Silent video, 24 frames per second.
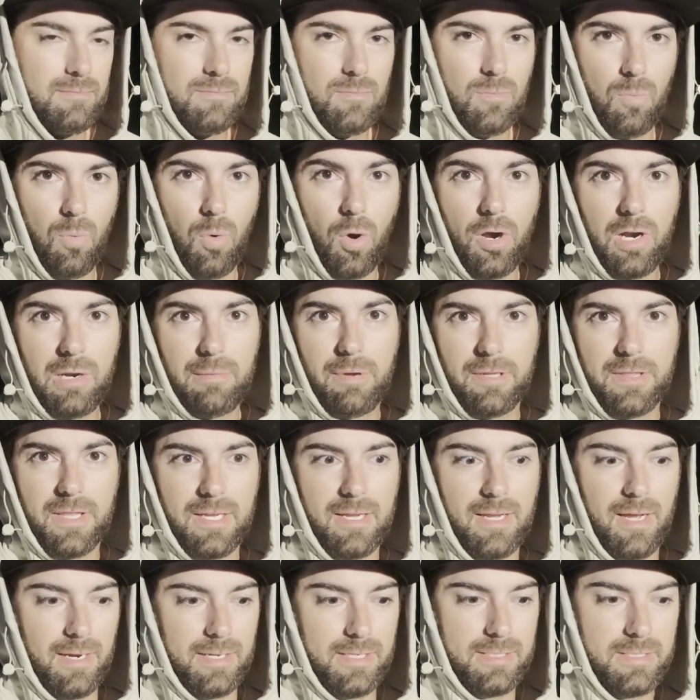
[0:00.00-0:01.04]
worried about
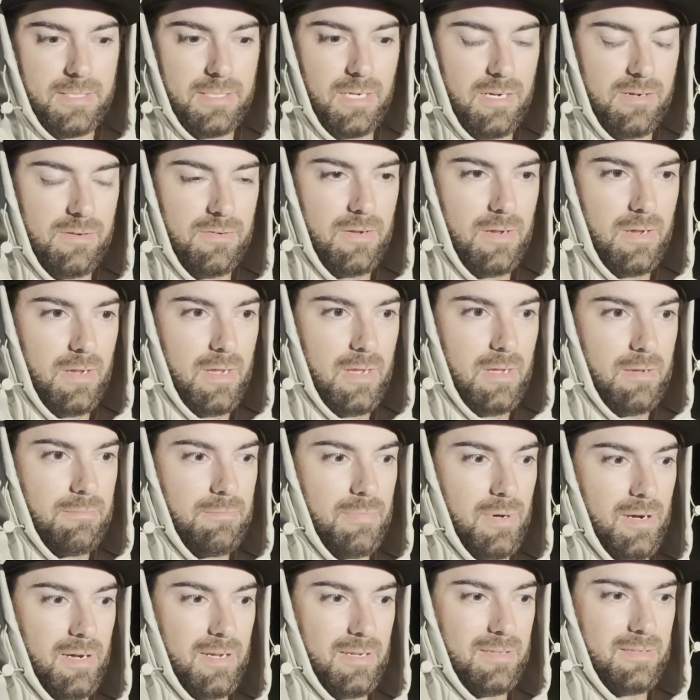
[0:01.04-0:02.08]
that kind of stuff,
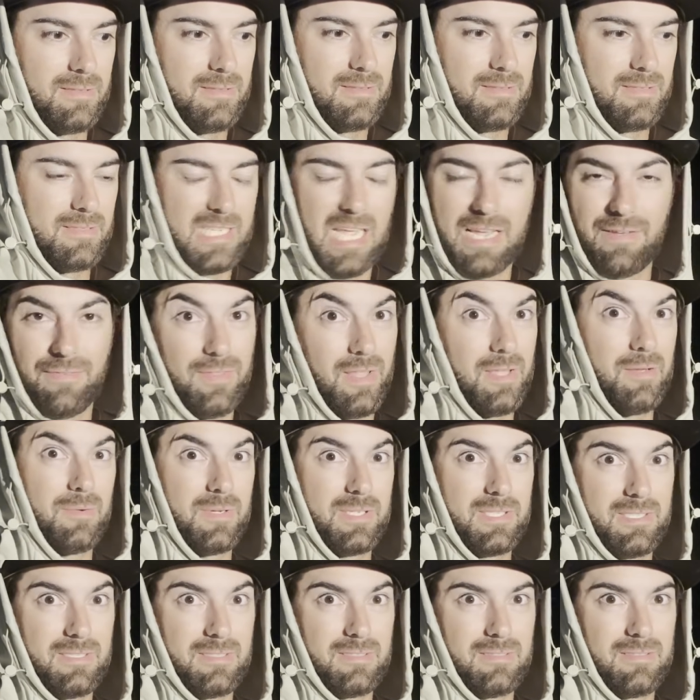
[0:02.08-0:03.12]
but definitely
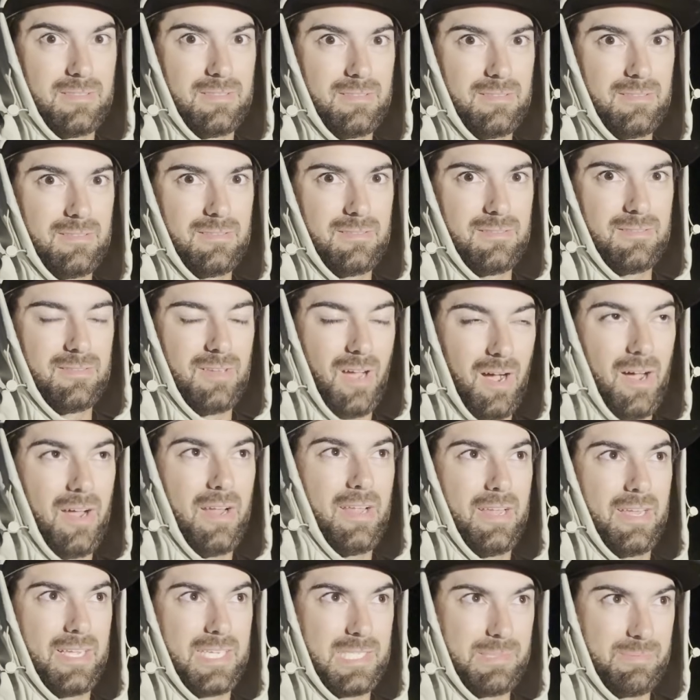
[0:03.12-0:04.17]
was
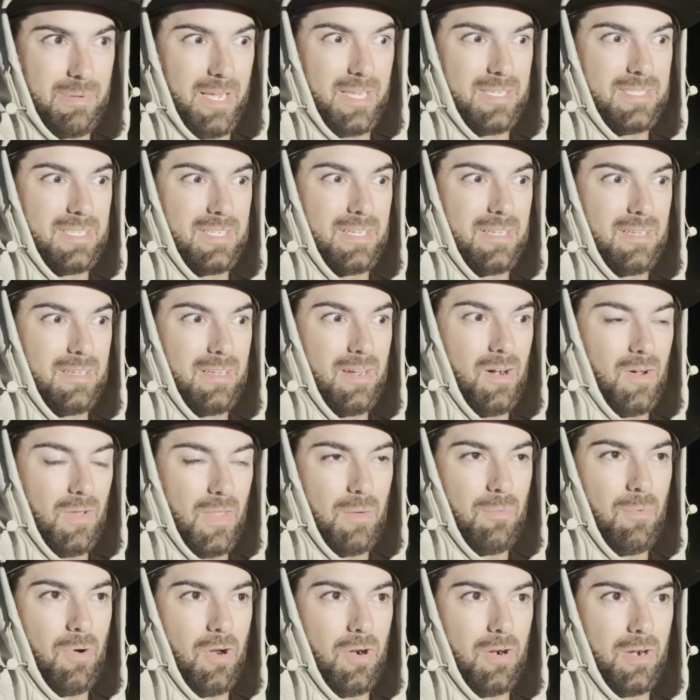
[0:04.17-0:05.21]
not expecting all
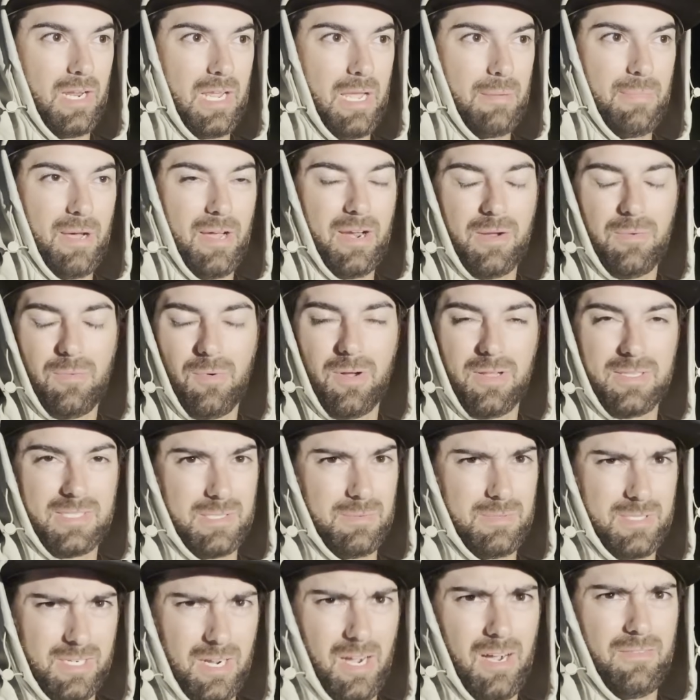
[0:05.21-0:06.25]
that water to come out at once. It
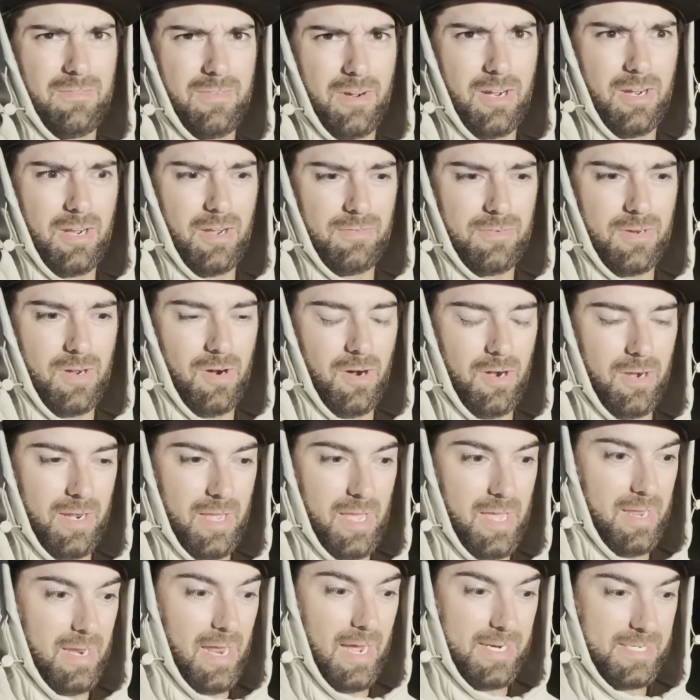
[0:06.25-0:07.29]
was caught very off guard.
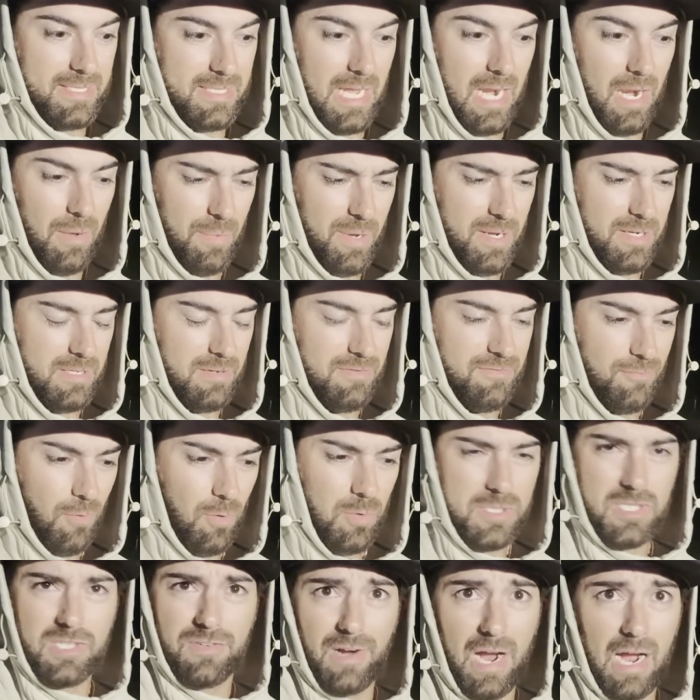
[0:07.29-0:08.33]
And I just kind of went into
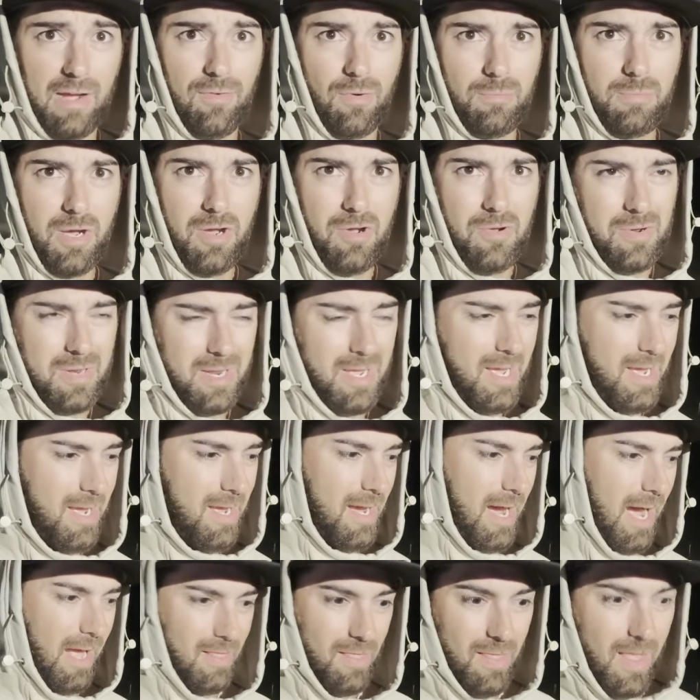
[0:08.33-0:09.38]
full survival mode.
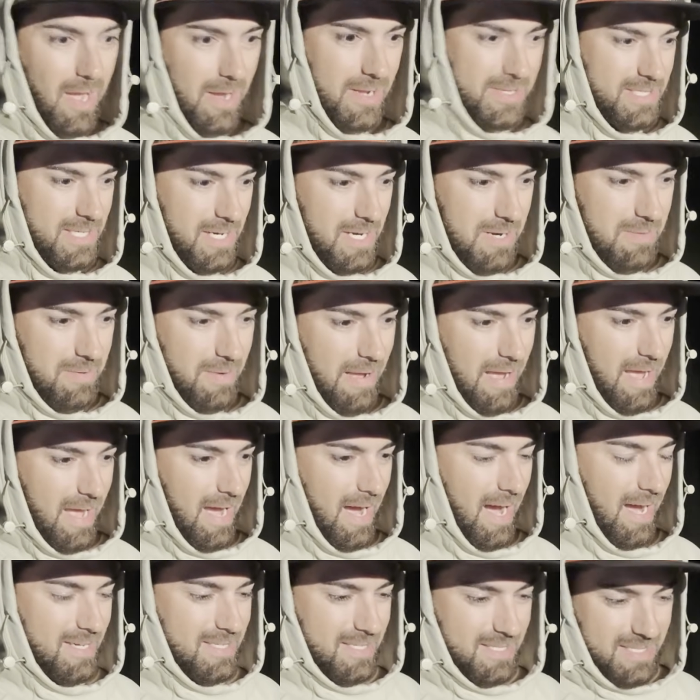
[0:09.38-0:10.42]
I locked up.
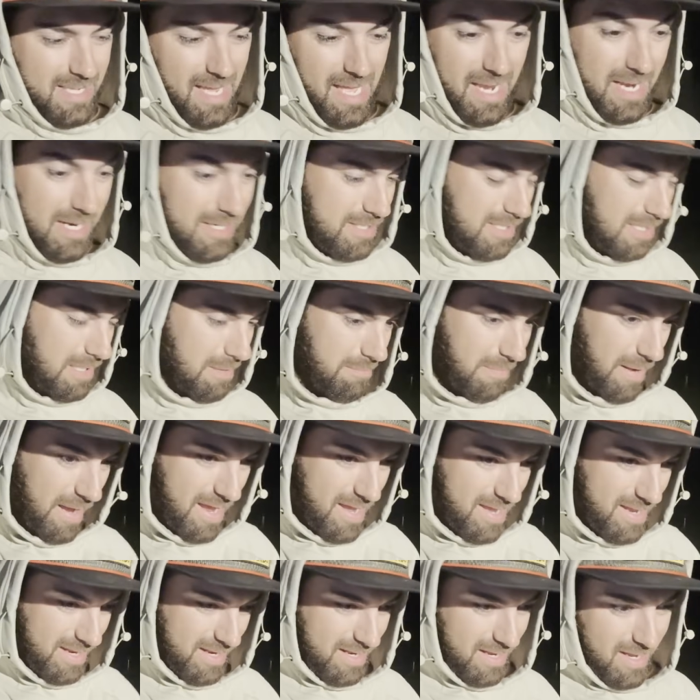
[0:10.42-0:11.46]
I just headed to the
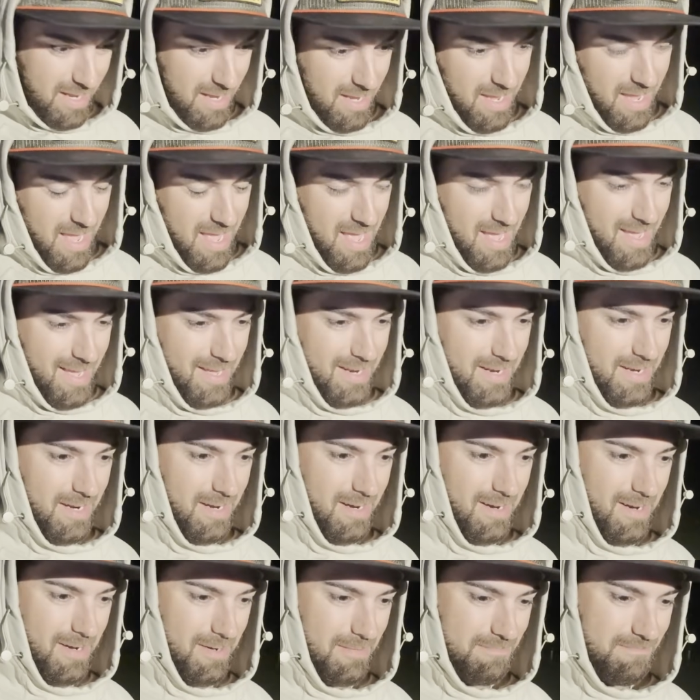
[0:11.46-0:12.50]
bank and
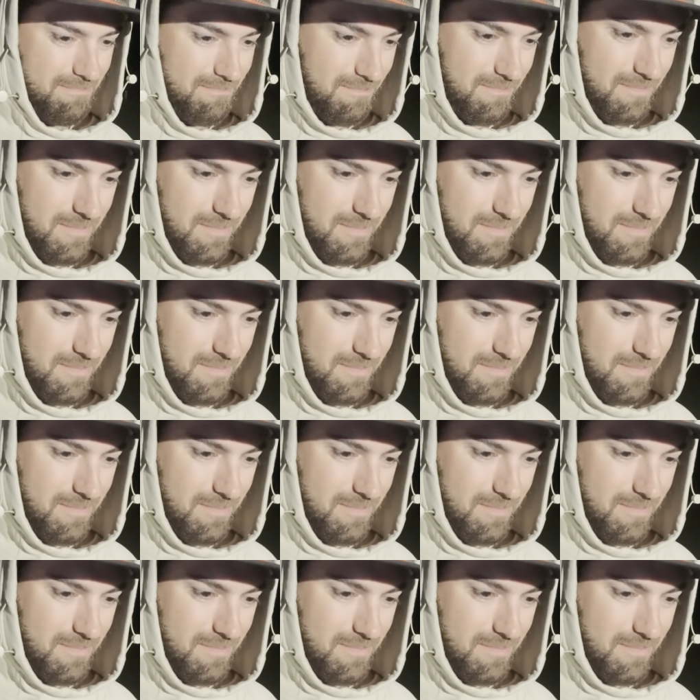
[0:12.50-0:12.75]
um,